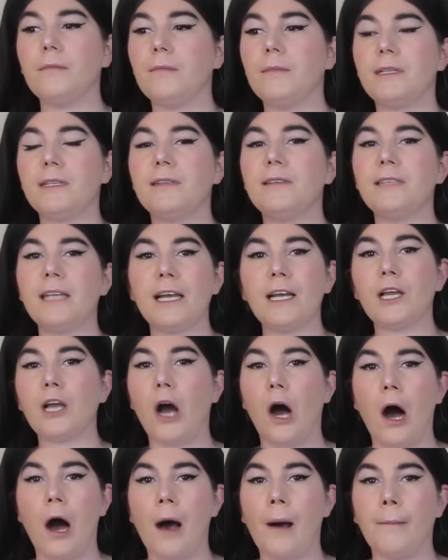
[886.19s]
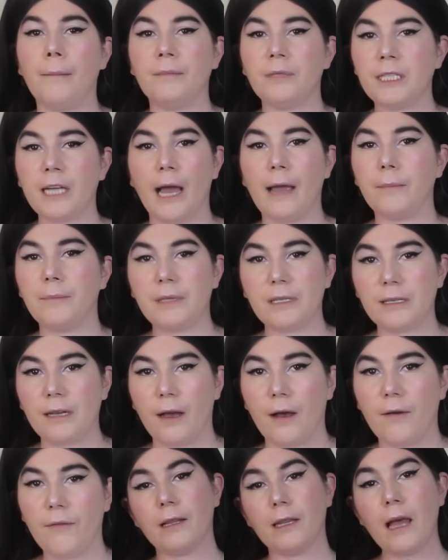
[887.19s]
sitcom type
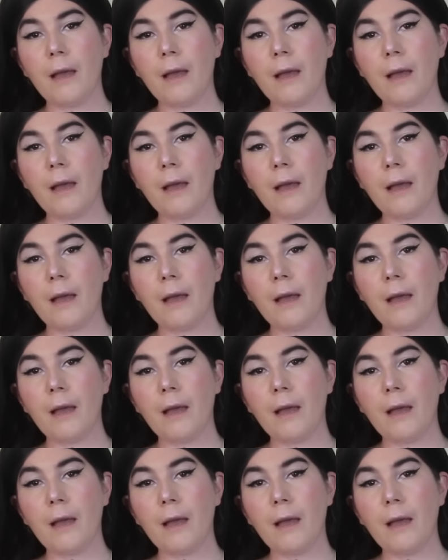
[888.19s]
stuff.